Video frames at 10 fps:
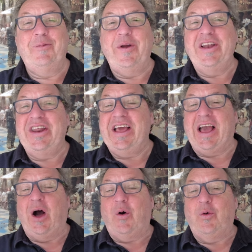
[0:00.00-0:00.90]
windy,
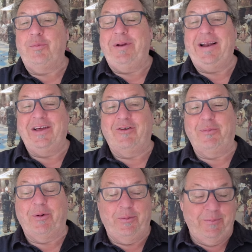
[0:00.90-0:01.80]
cold, bloody
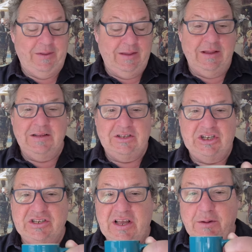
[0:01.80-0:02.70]
horrible.
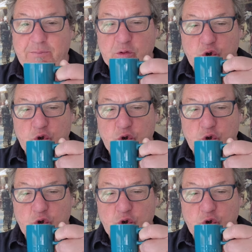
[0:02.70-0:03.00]
Cheers, hang on.